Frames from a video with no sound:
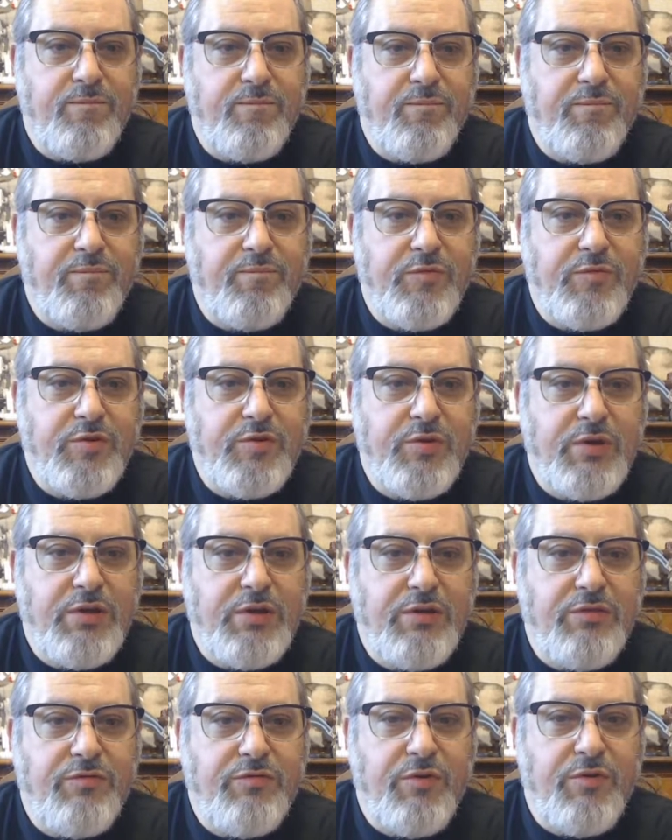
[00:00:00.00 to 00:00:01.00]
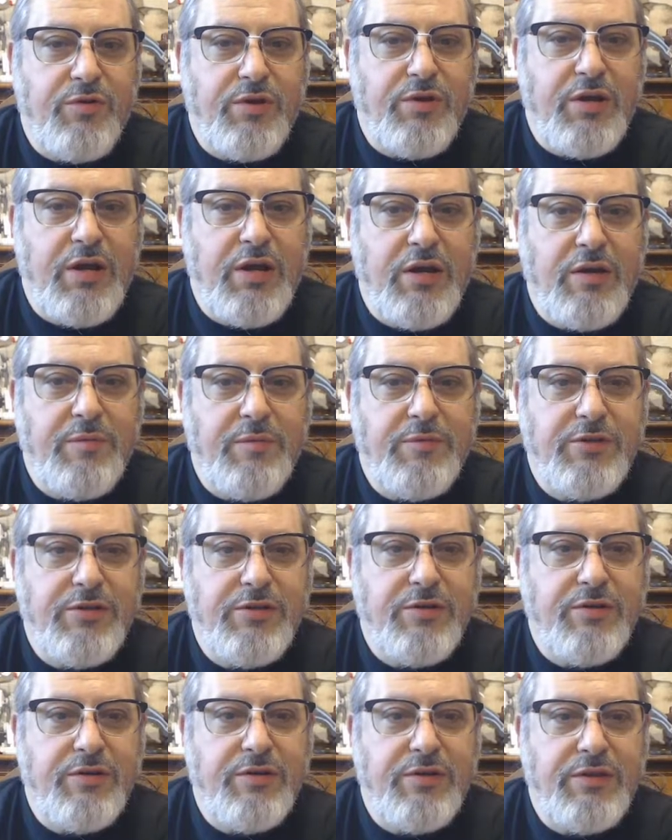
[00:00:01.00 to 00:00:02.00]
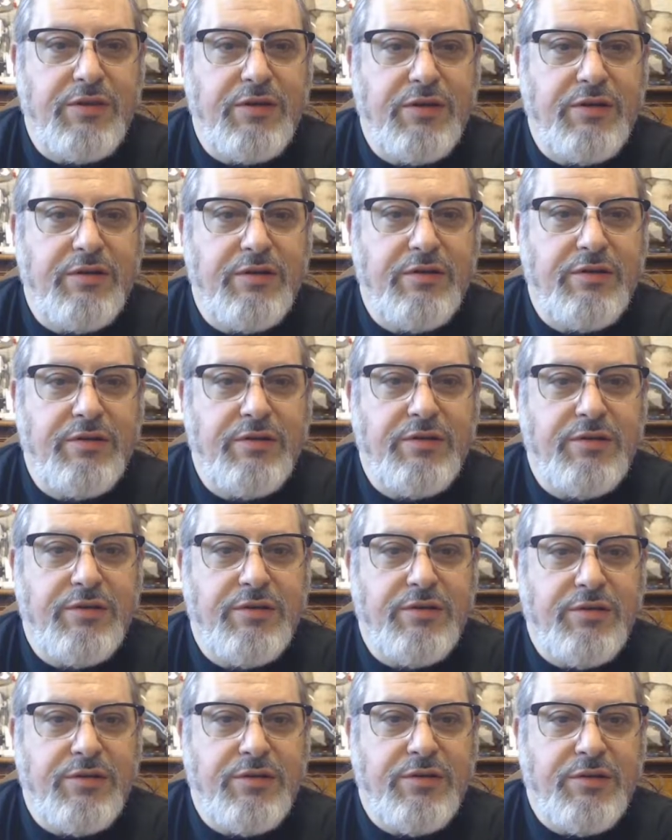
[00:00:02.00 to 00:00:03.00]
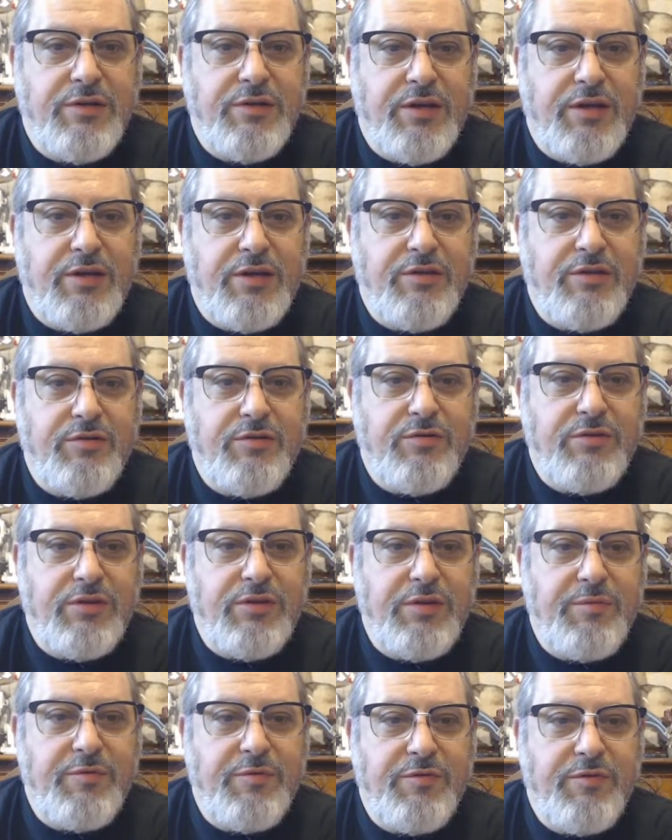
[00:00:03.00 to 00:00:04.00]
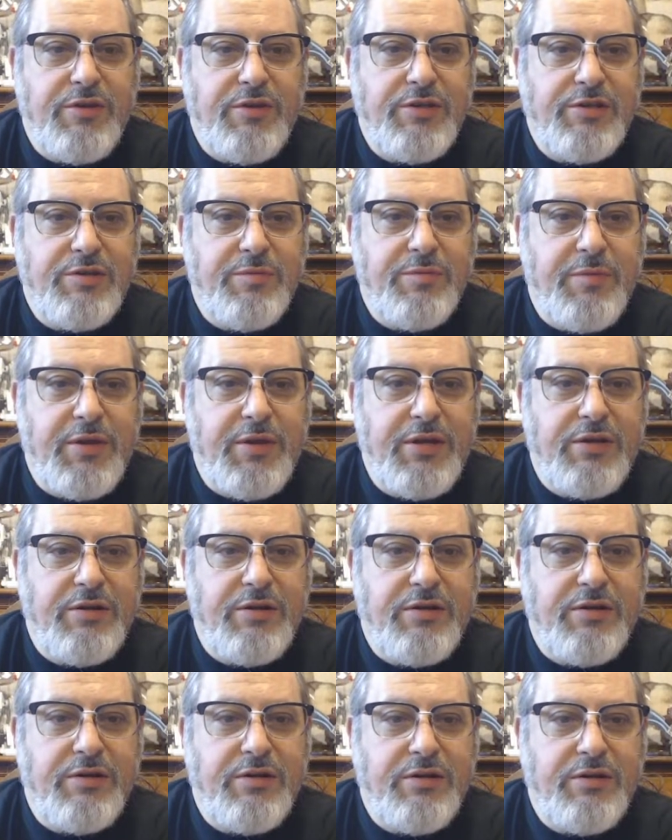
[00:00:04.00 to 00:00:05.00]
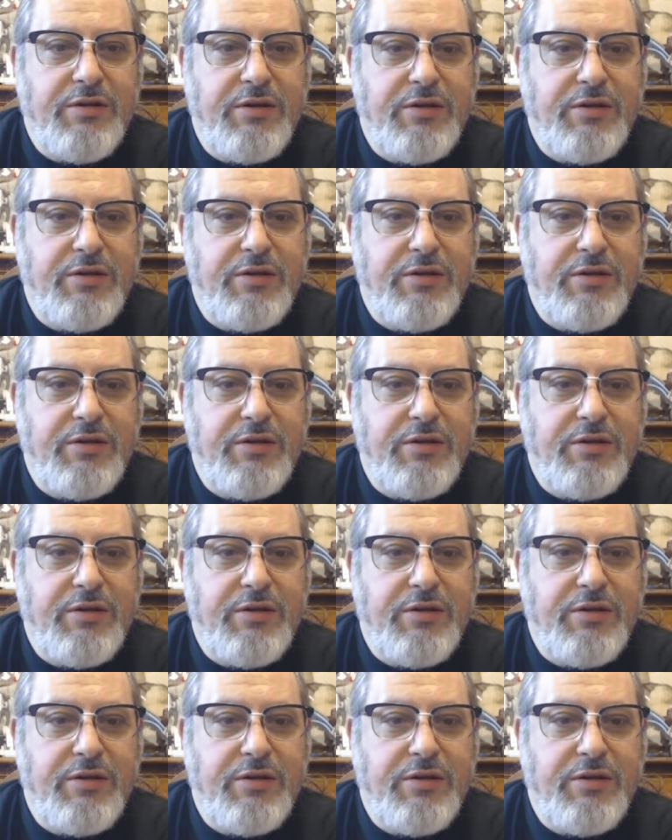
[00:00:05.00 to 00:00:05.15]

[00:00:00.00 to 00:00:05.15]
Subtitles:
So I could throw a commissar in there. I could do a Lehman Russ commander.